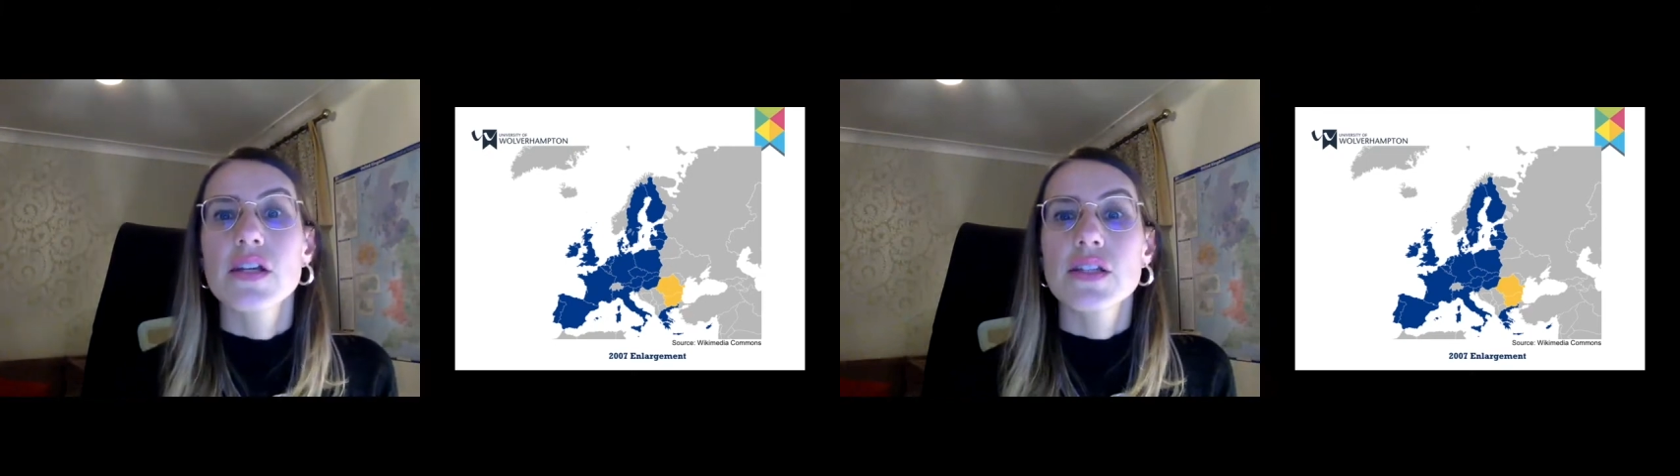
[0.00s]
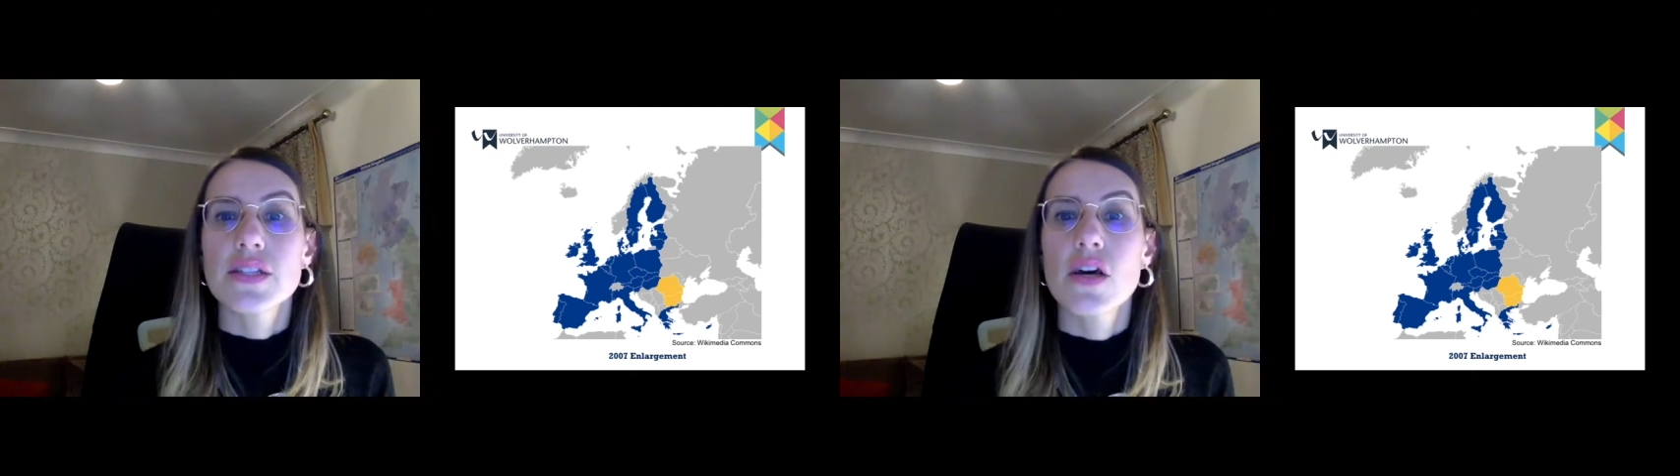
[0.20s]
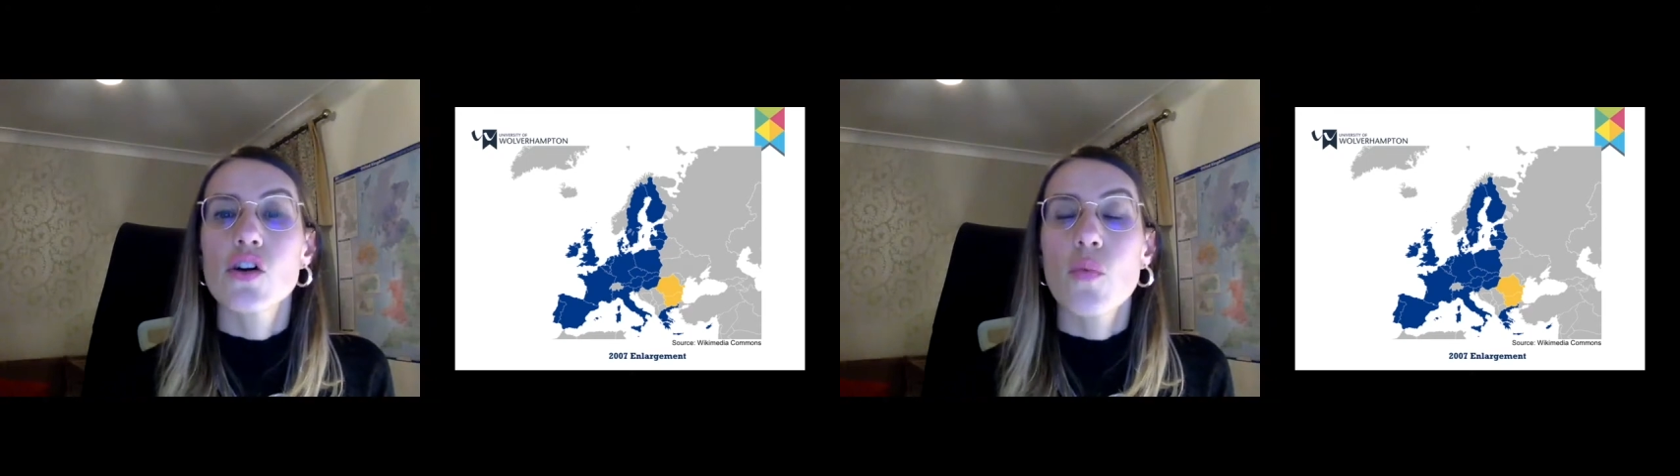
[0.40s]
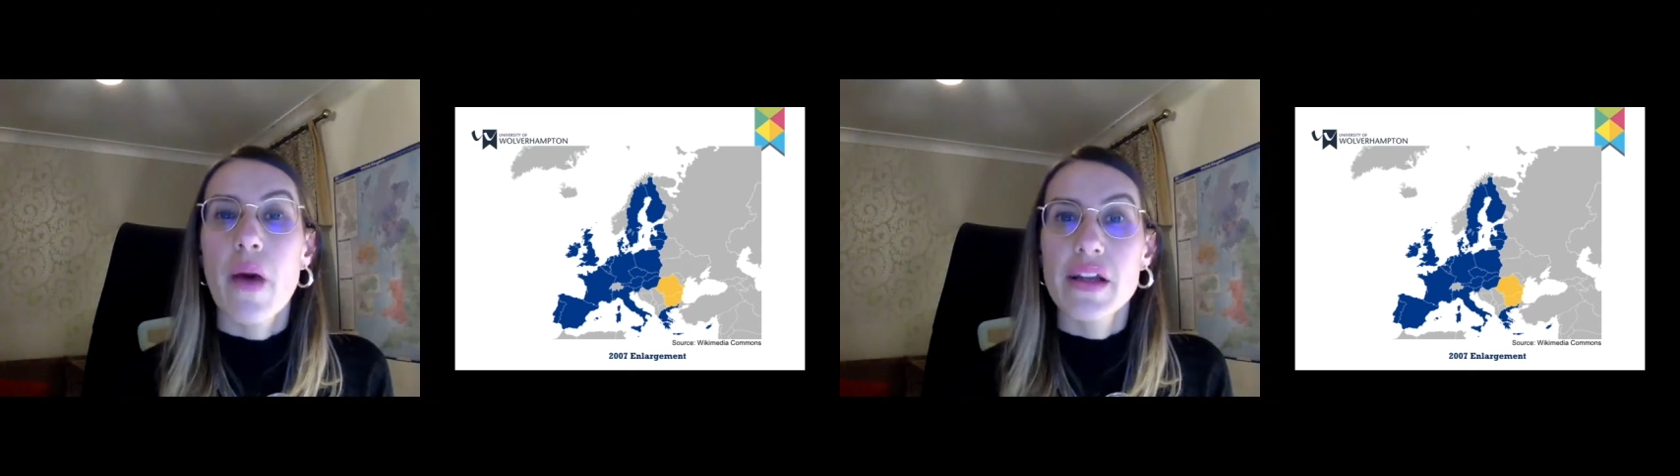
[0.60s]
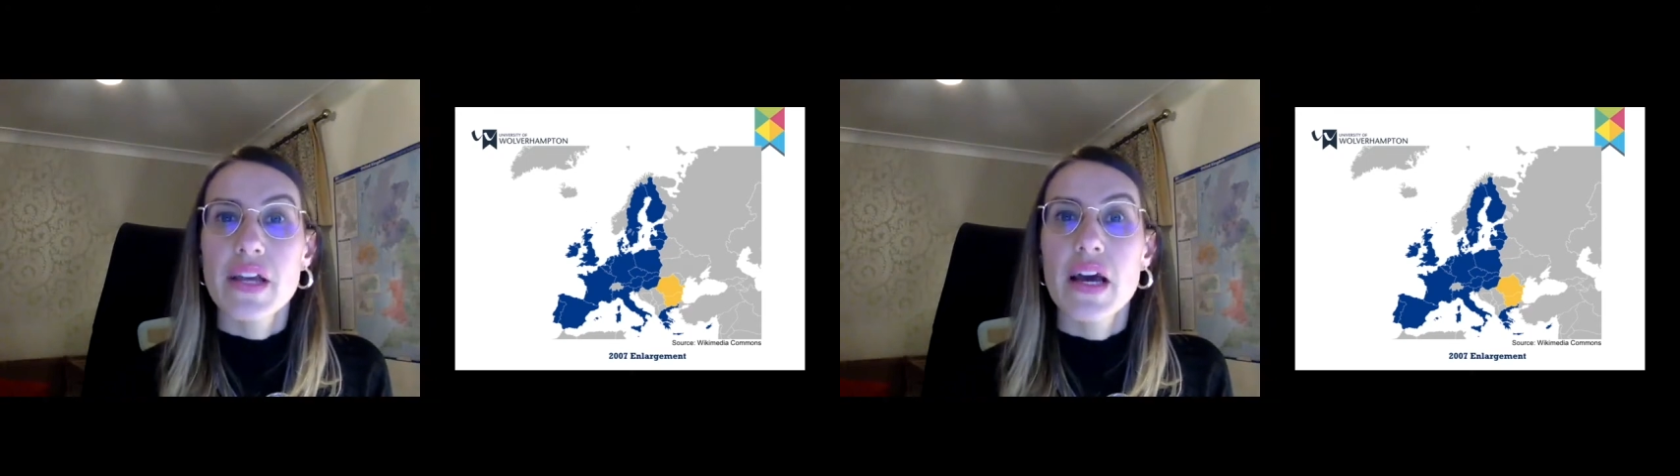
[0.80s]
it's
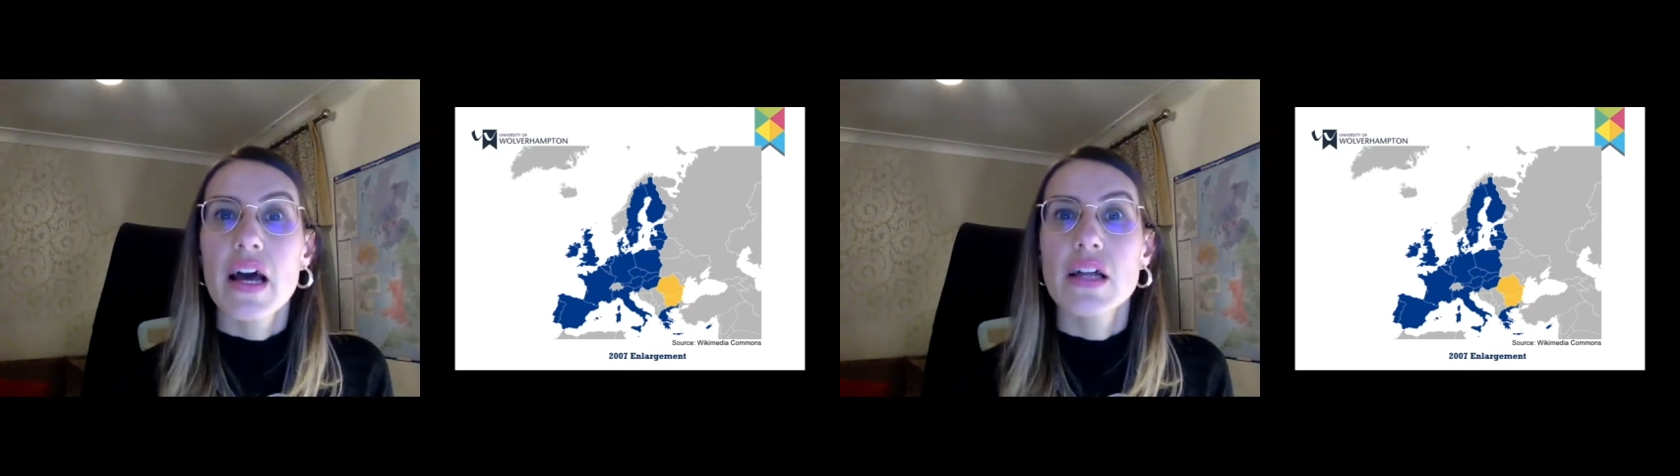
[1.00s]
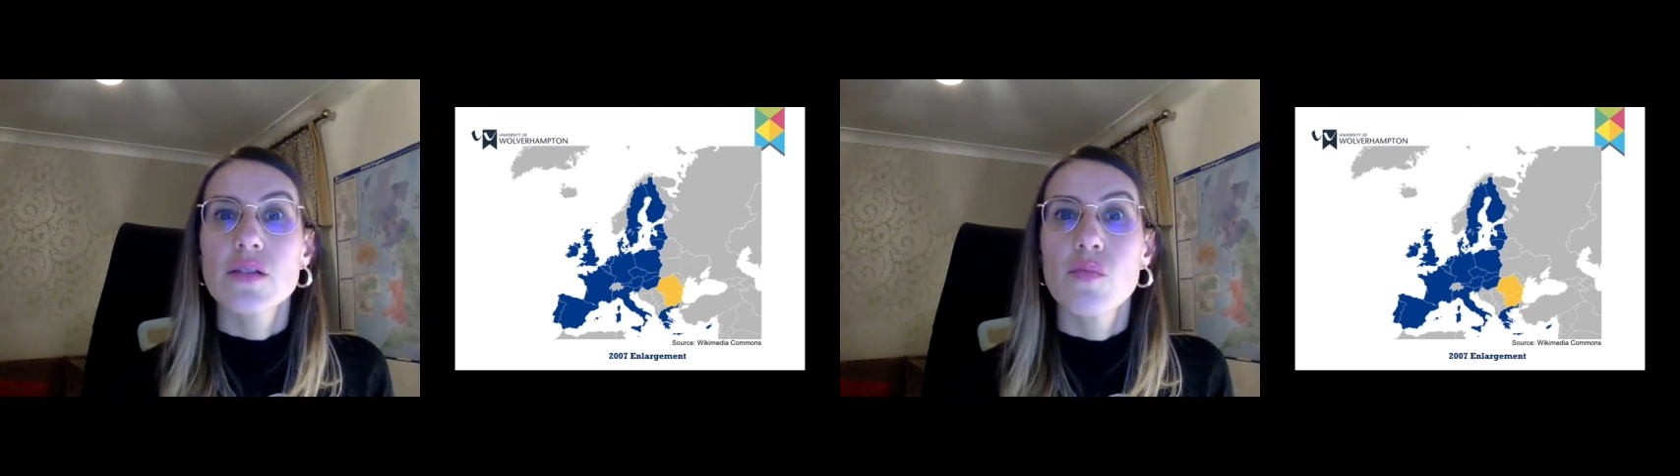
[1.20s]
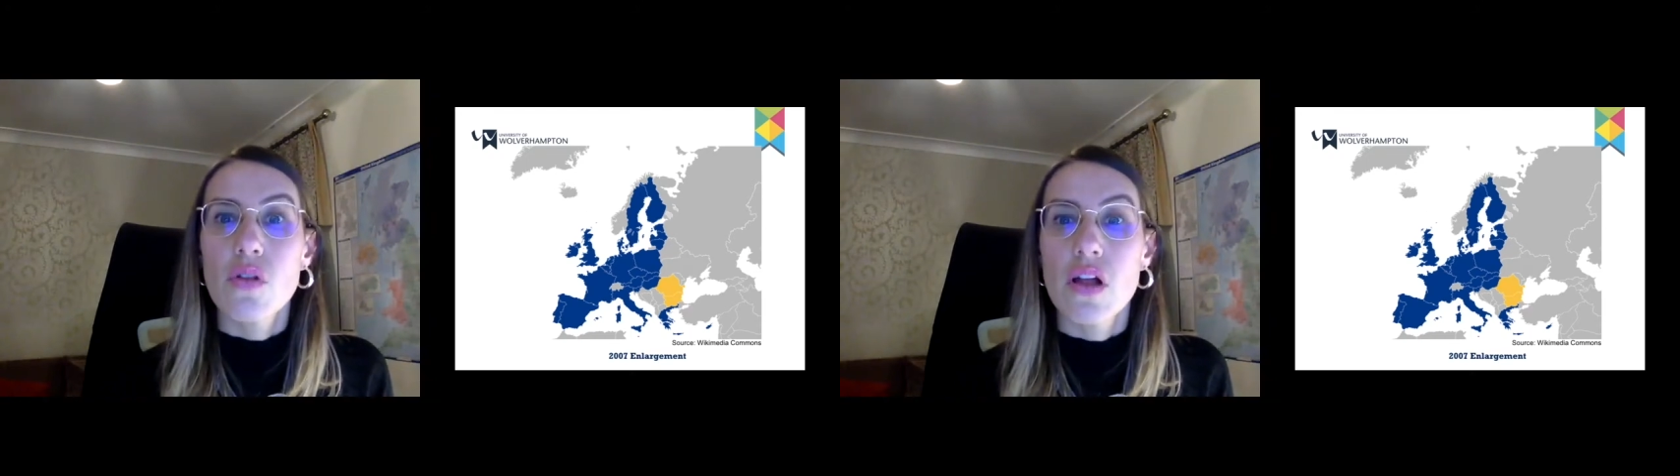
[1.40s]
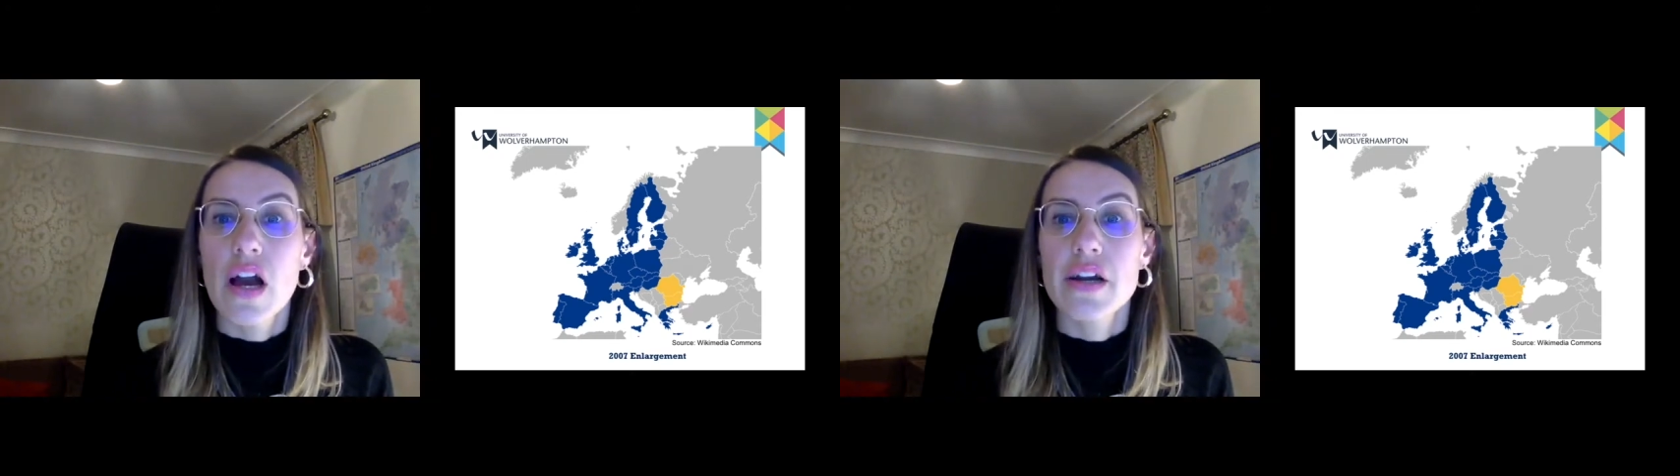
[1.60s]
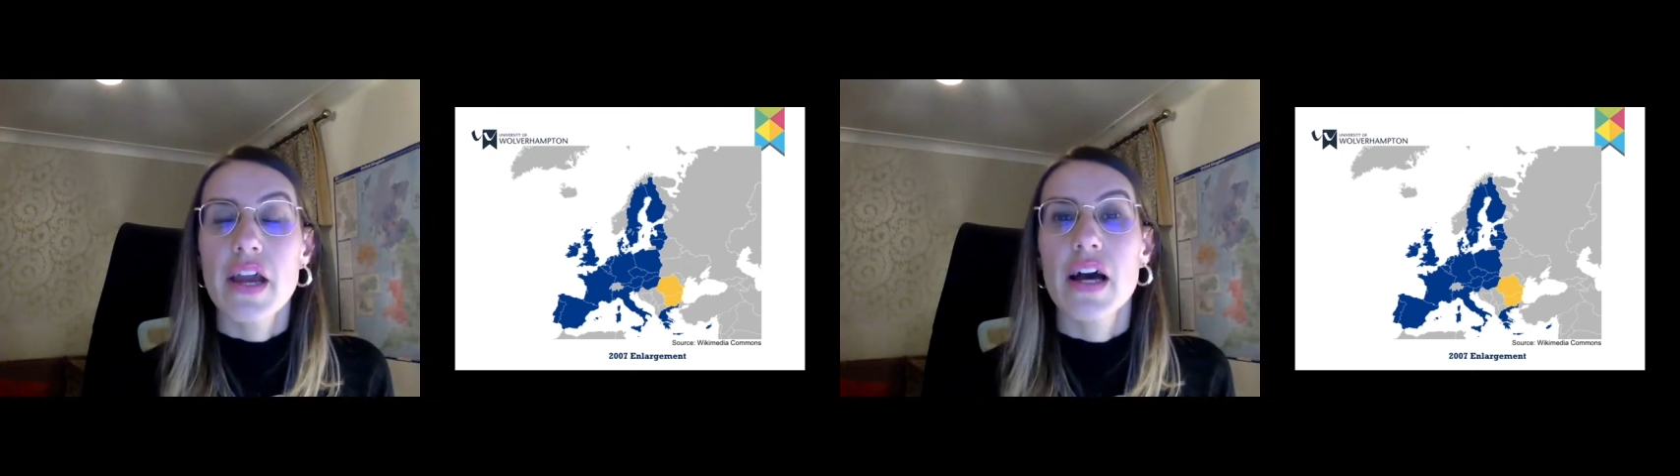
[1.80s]
Romania and
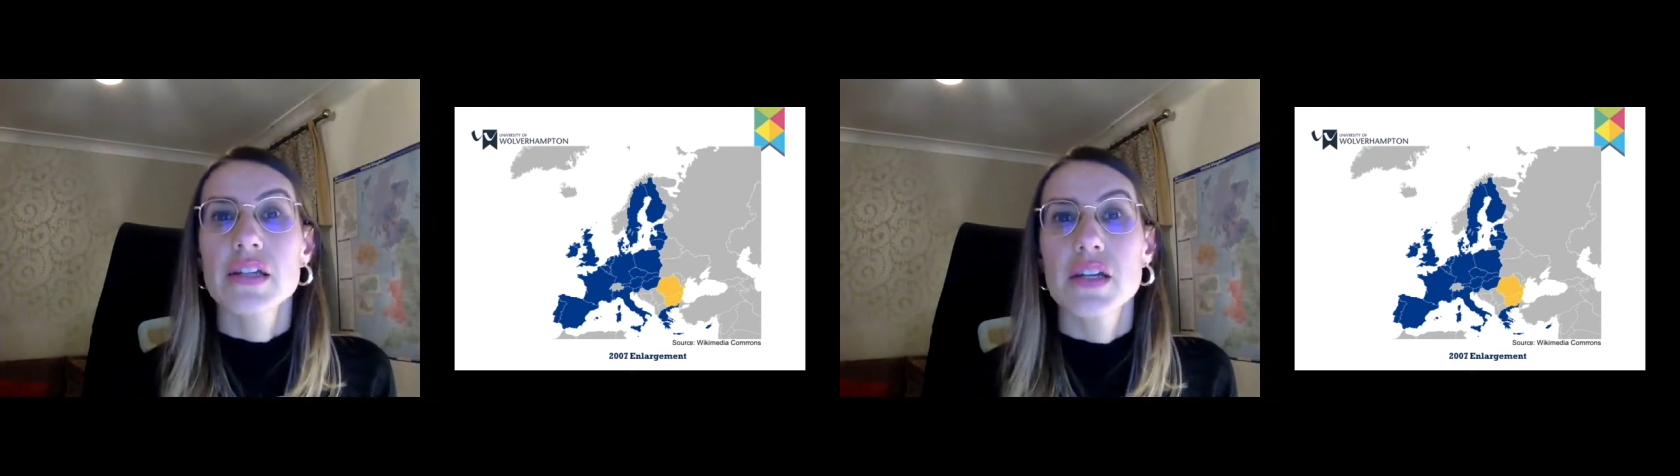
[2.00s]
Bulgaria